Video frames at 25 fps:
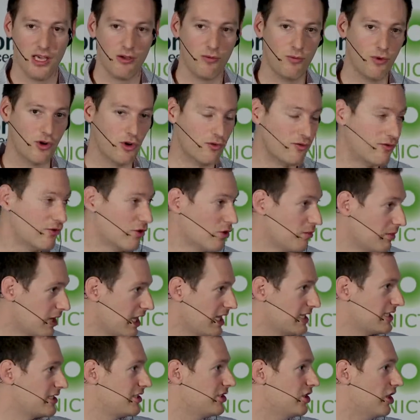We want to
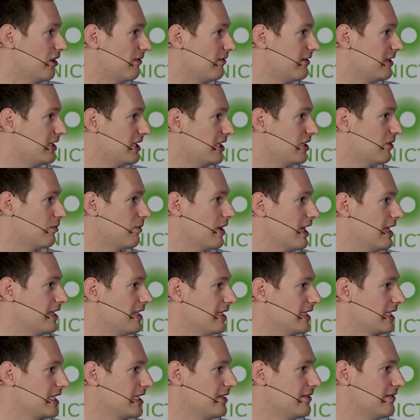formalise the offer in a way
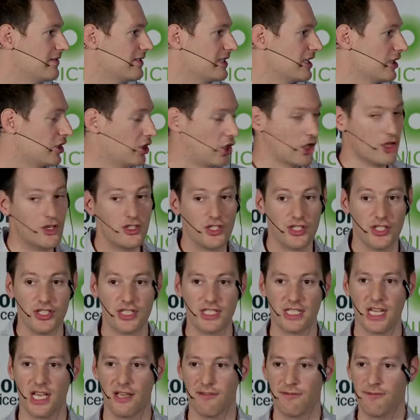that gives
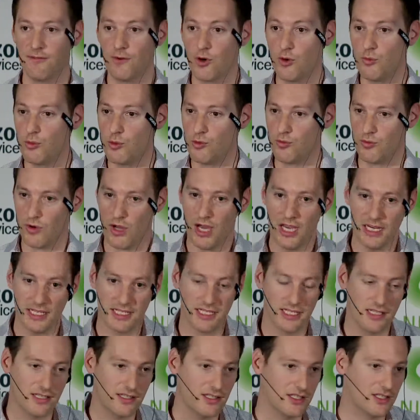lodgers a formal
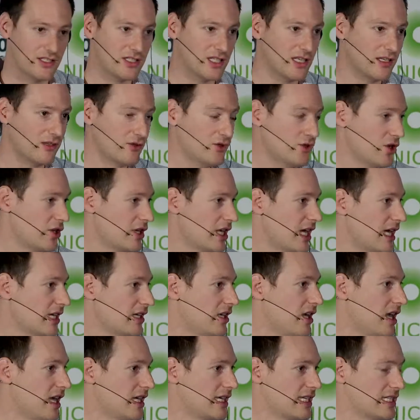right that's not
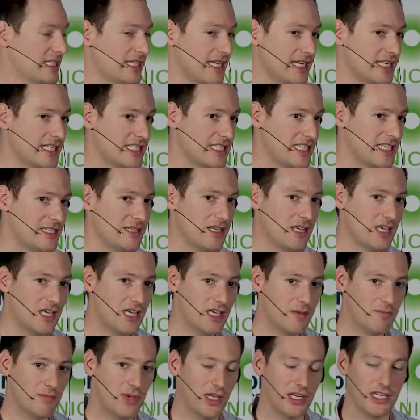unlike a tenancy,
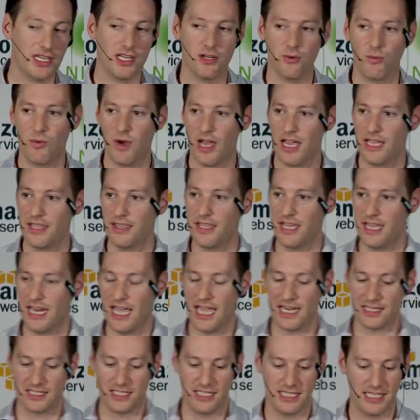but in a way that
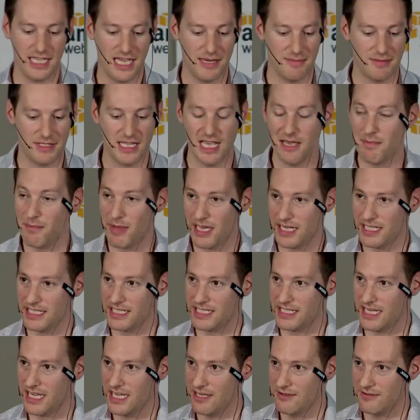actually keeps their money
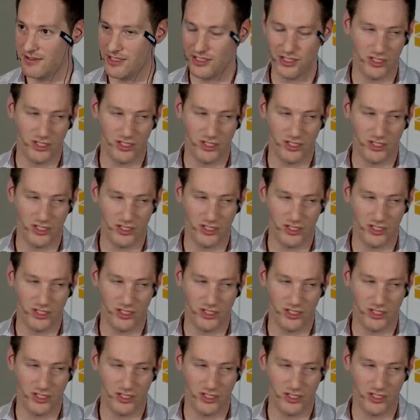safe, their